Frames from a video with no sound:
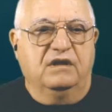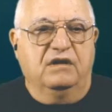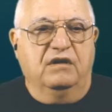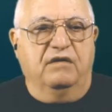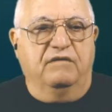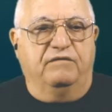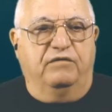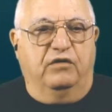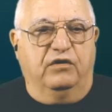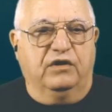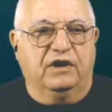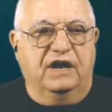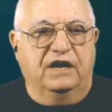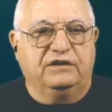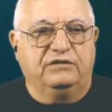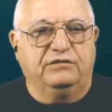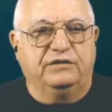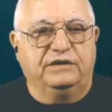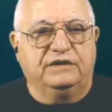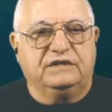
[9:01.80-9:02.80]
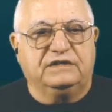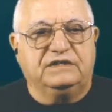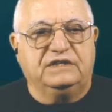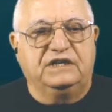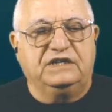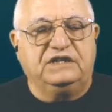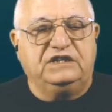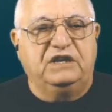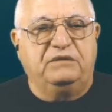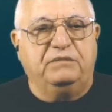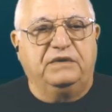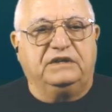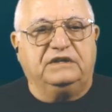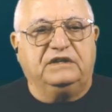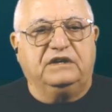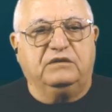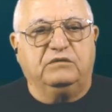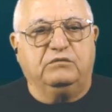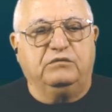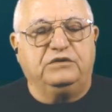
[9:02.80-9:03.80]
400
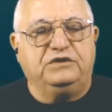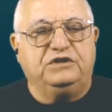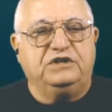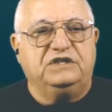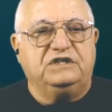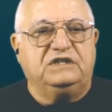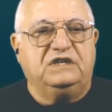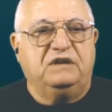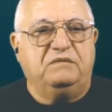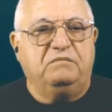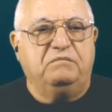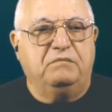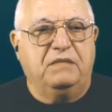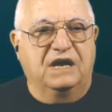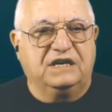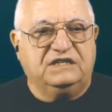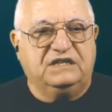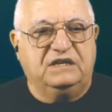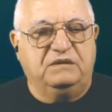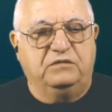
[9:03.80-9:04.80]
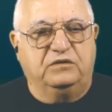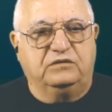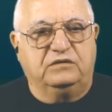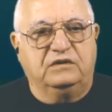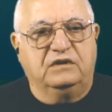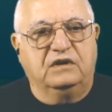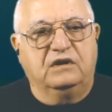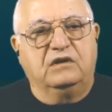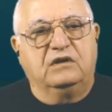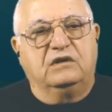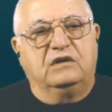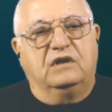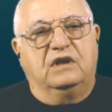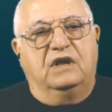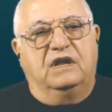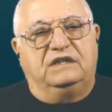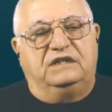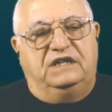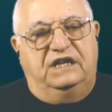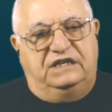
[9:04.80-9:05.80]
centimeters, which is the maximum
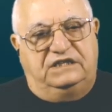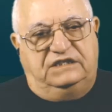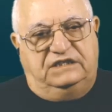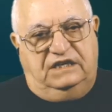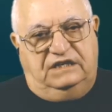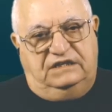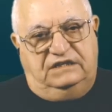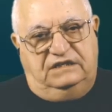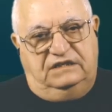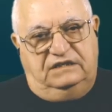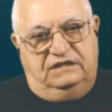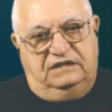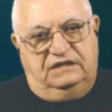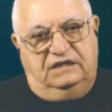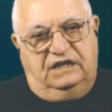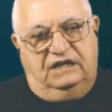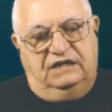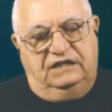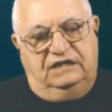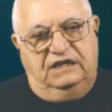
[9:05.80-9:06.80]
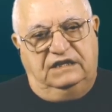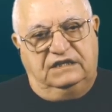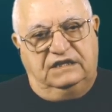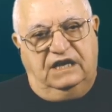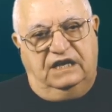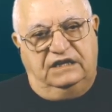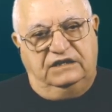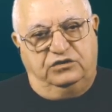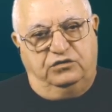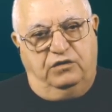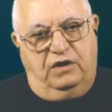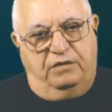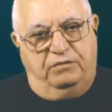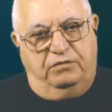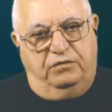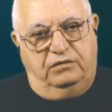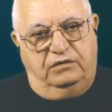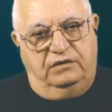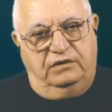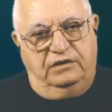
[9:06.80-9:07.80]
distance that this can
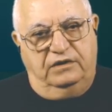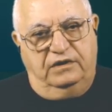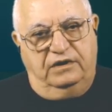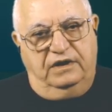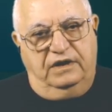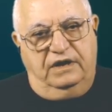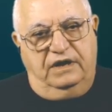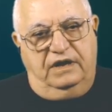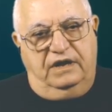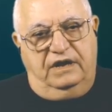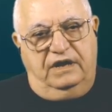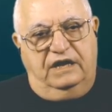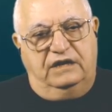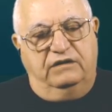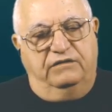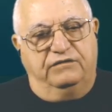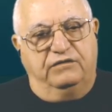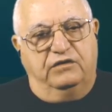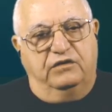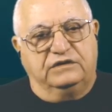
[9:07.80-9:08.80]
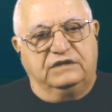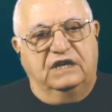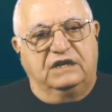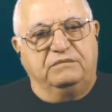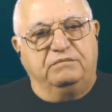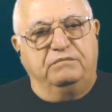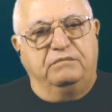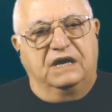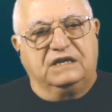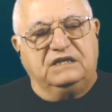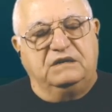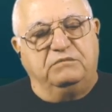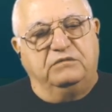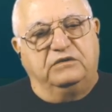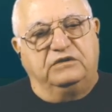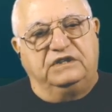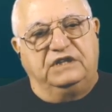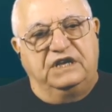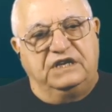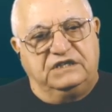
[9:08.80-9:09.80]
travel. And of course that
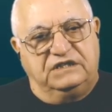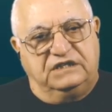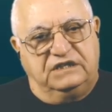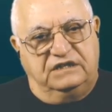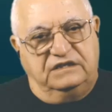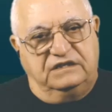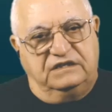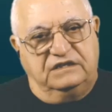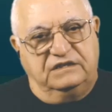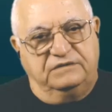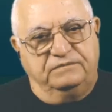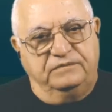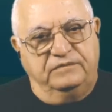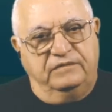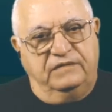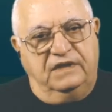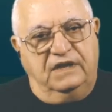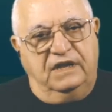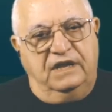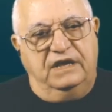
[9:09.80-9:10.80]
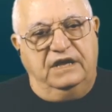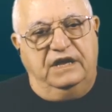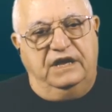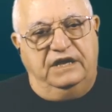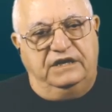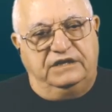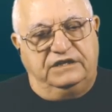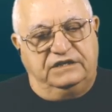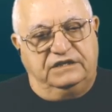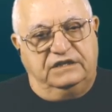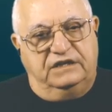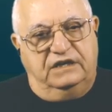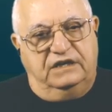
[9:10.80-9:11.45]
maximum distance is